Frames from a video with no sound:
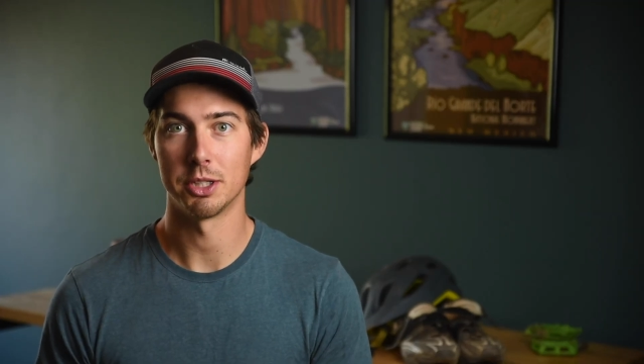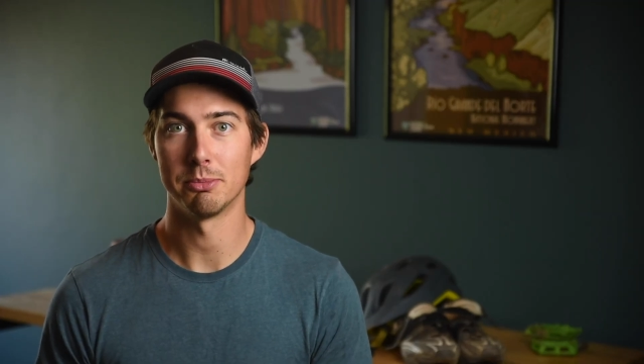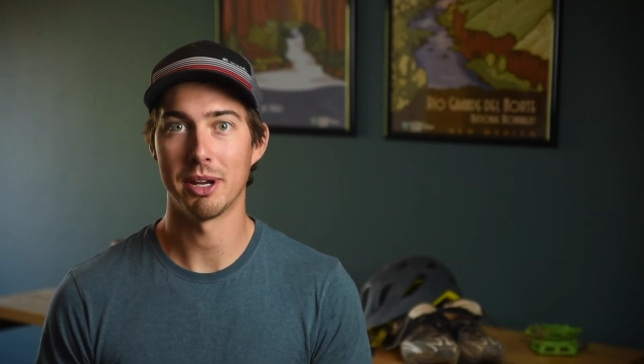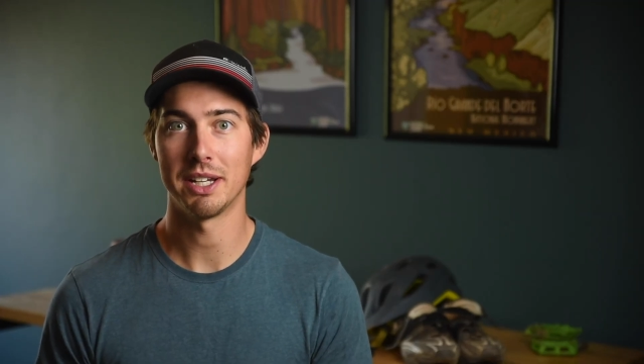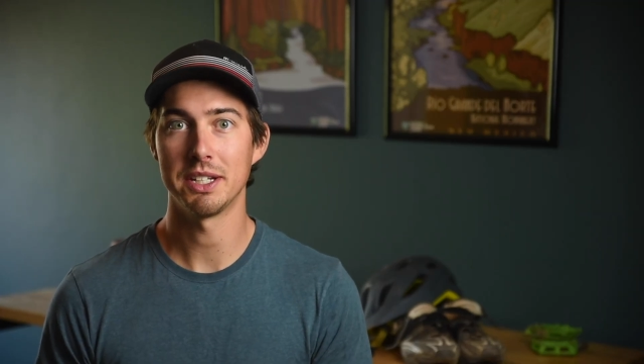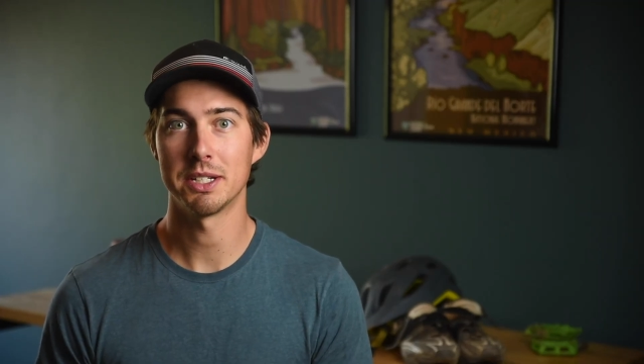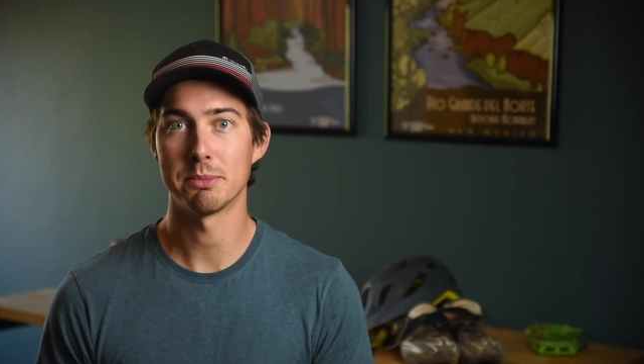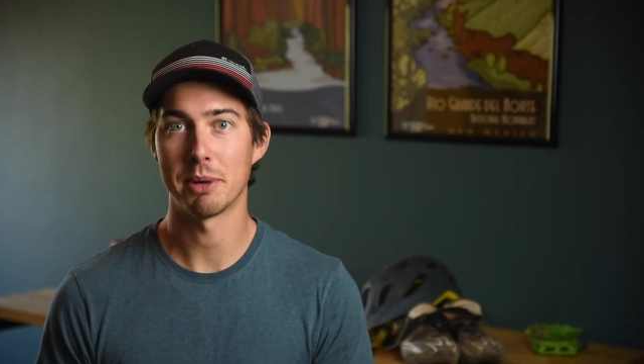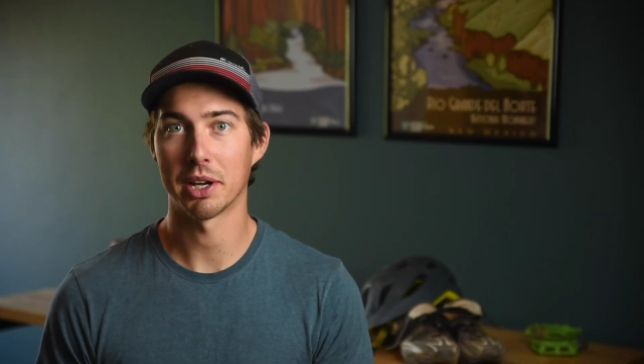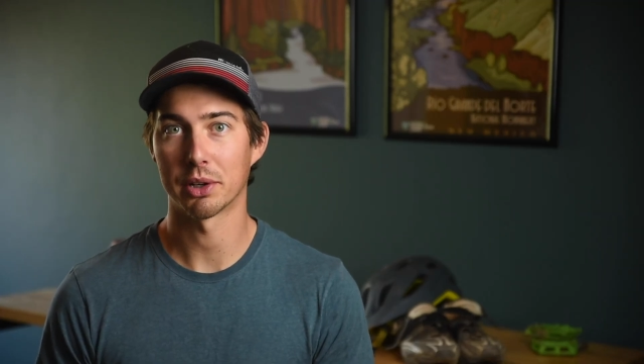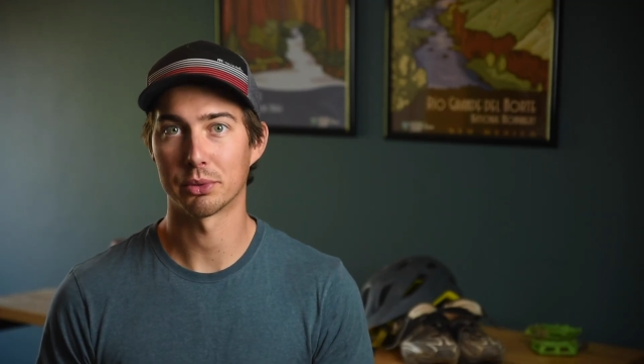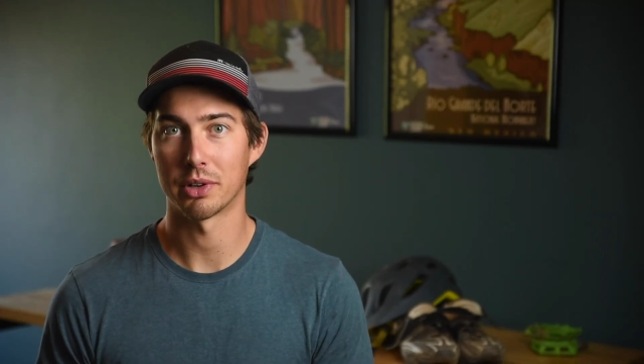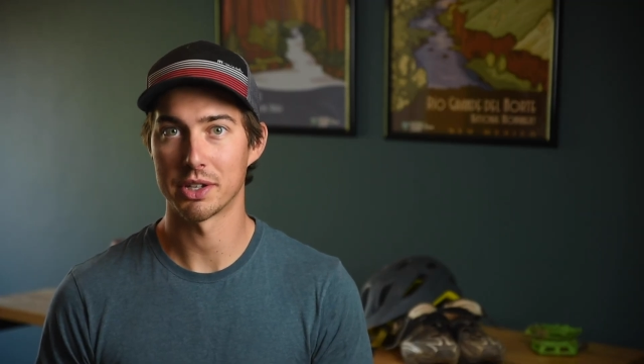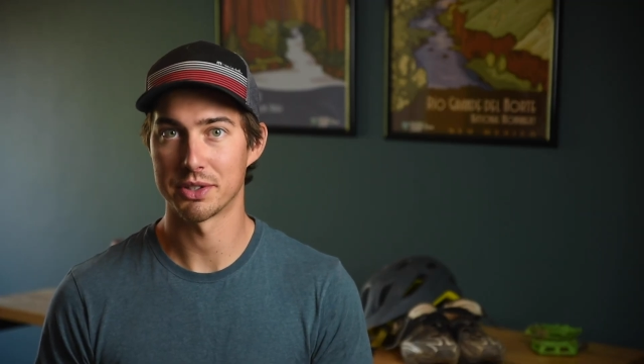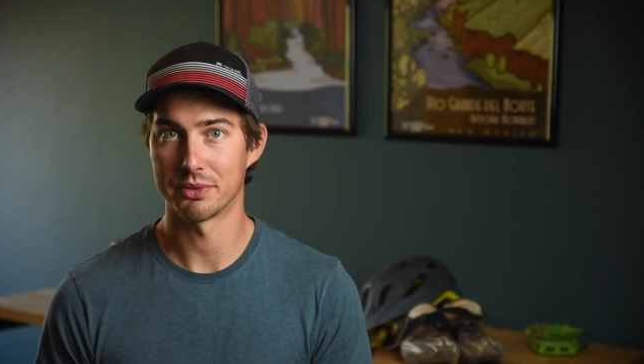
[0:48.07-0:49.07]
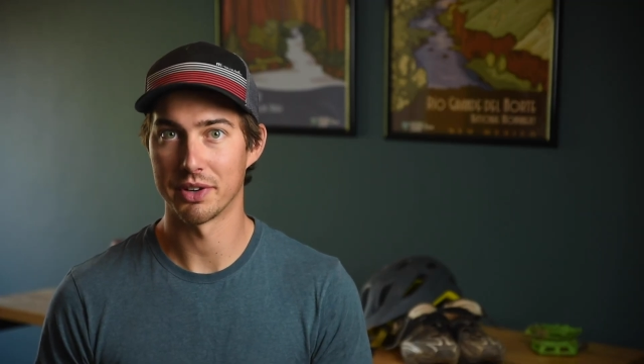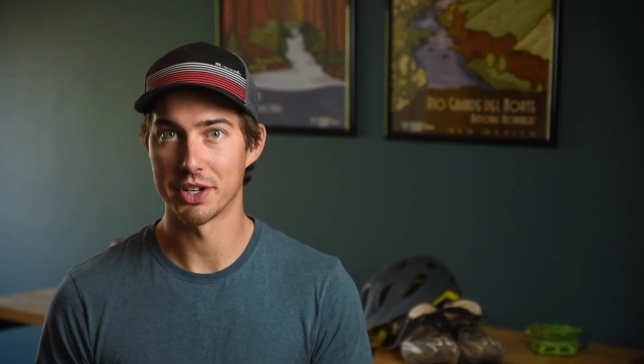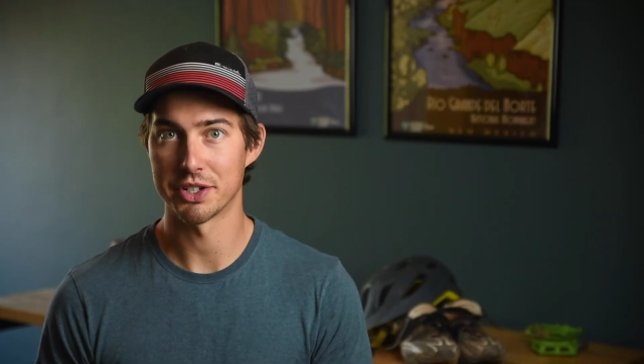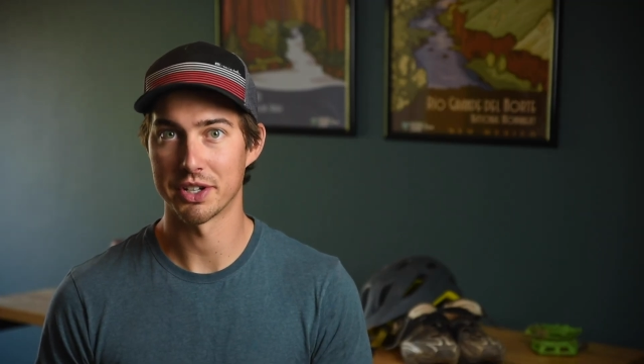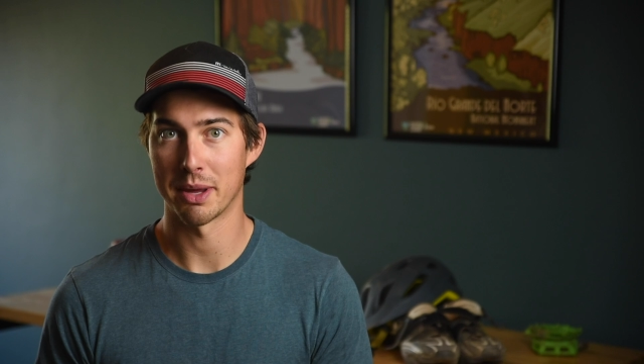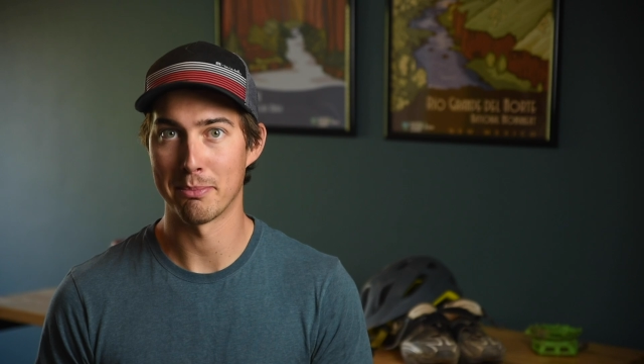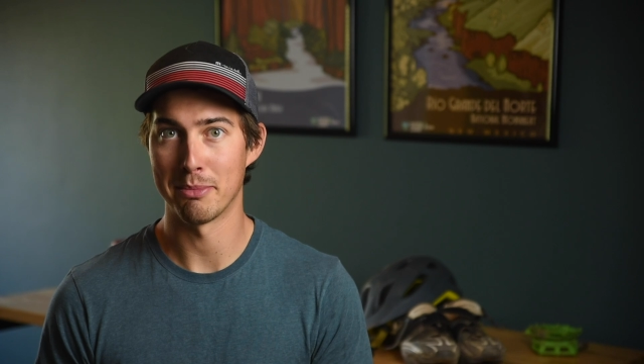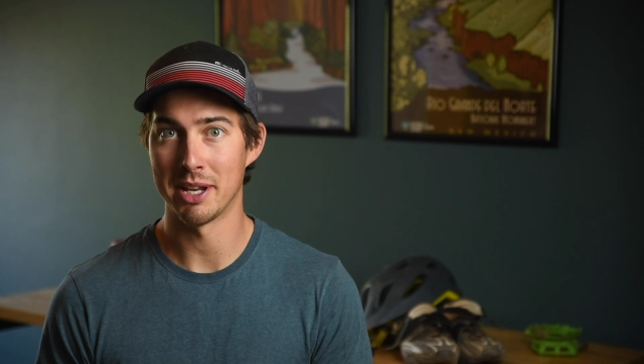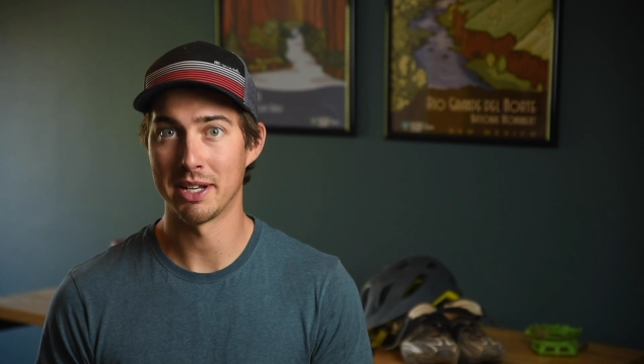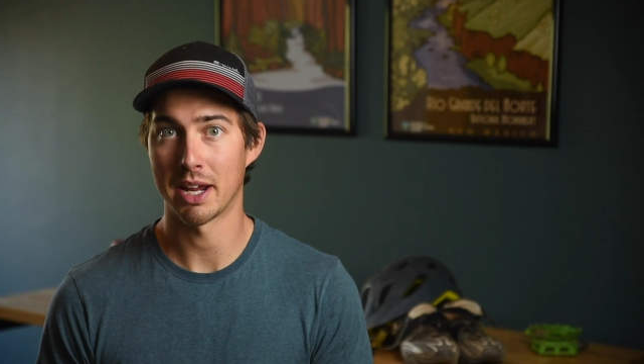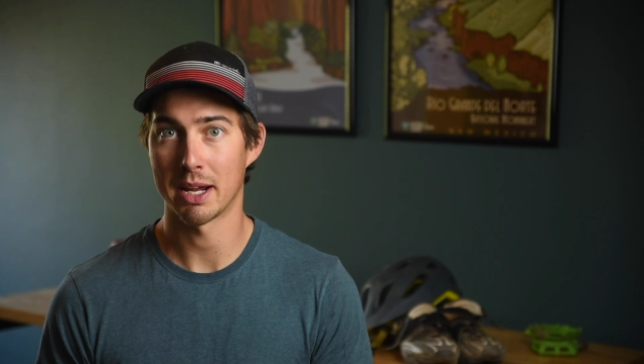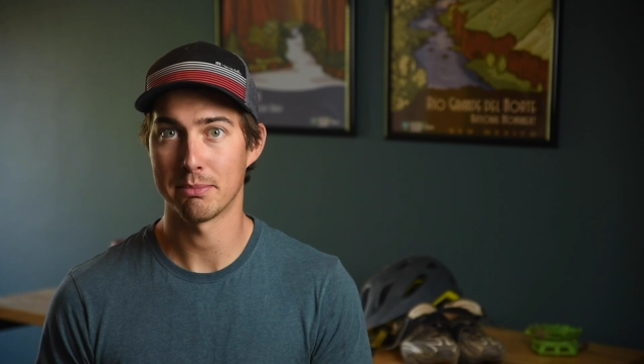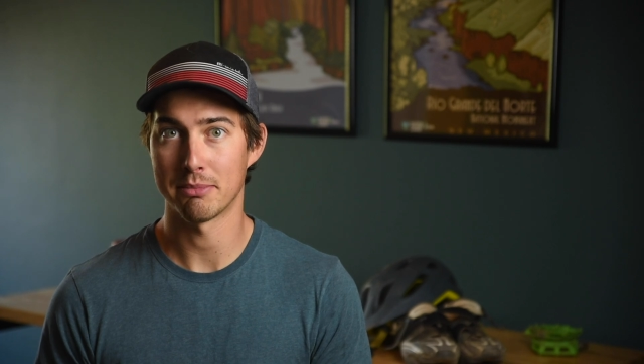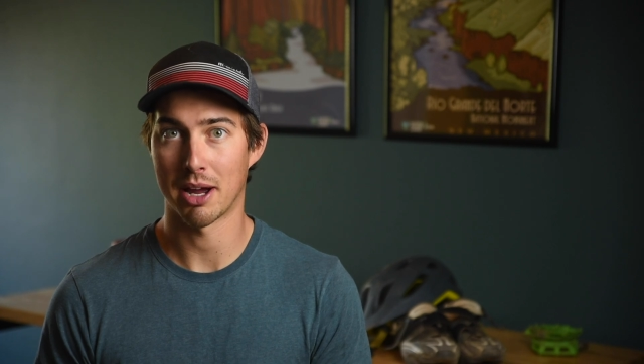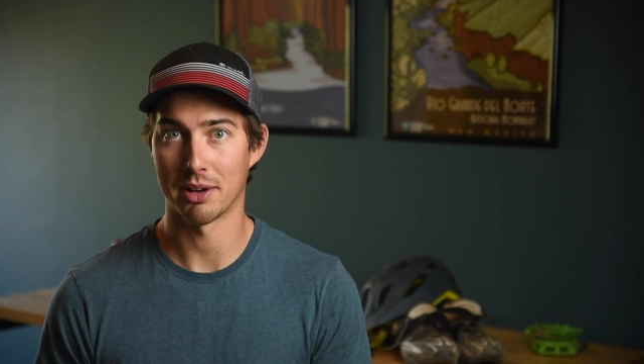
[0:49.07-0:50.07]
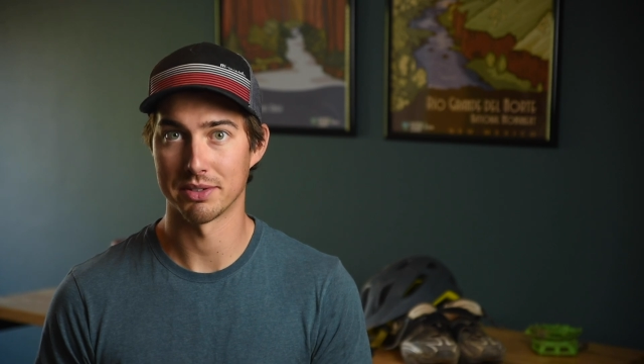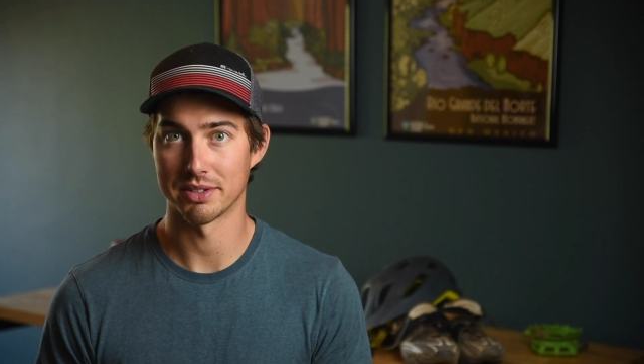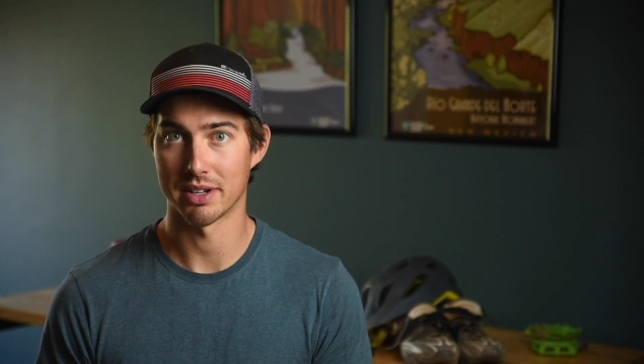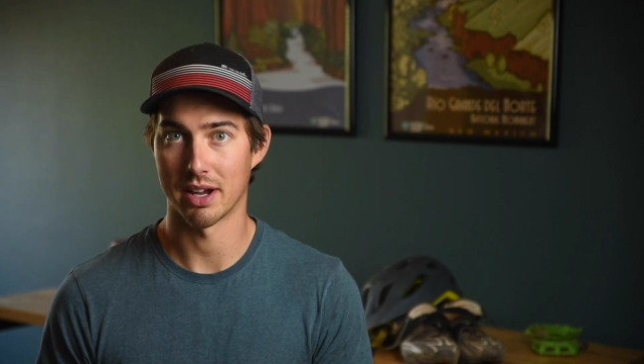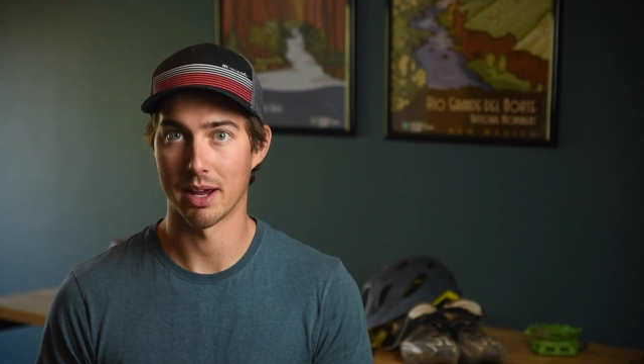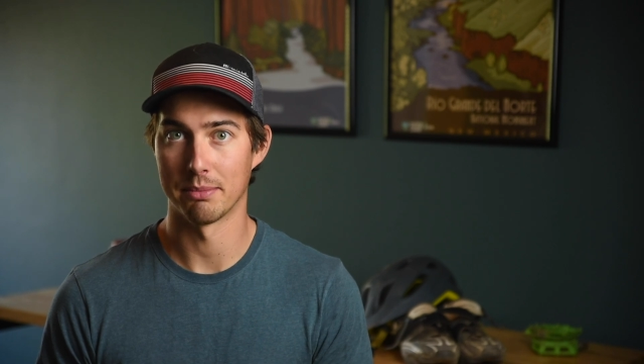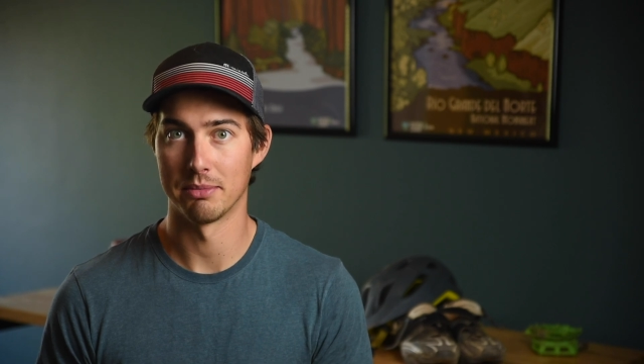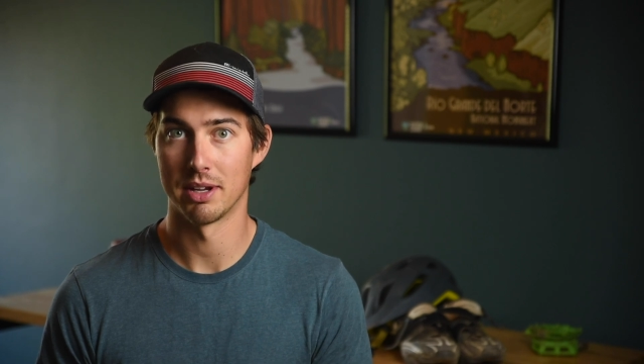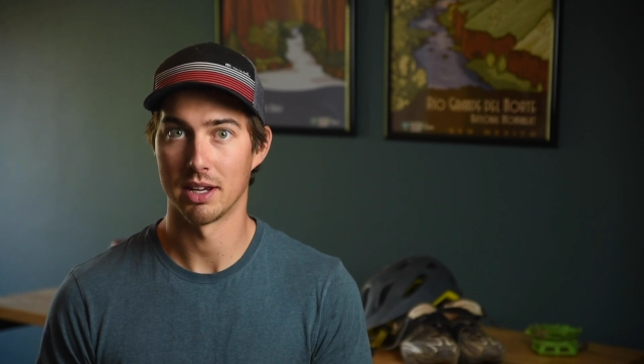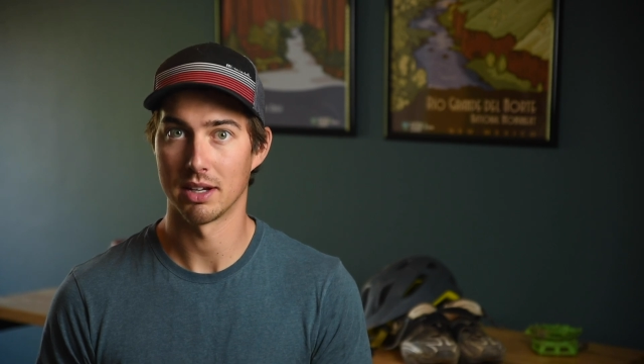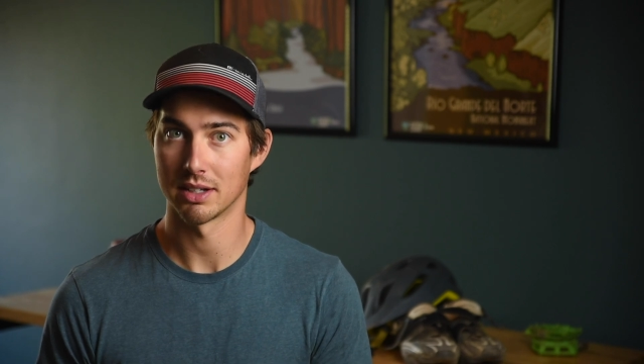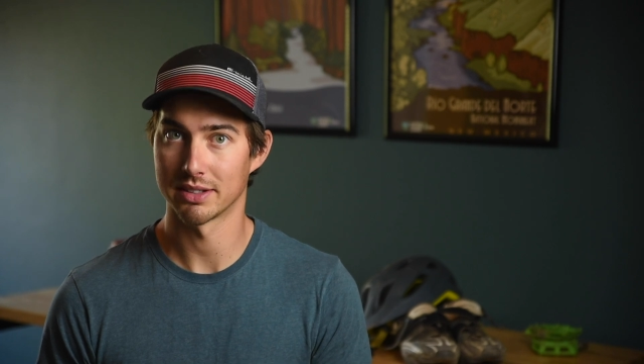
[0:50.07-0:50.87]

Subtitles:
you may need to make a reservation at midnight Mountain Time,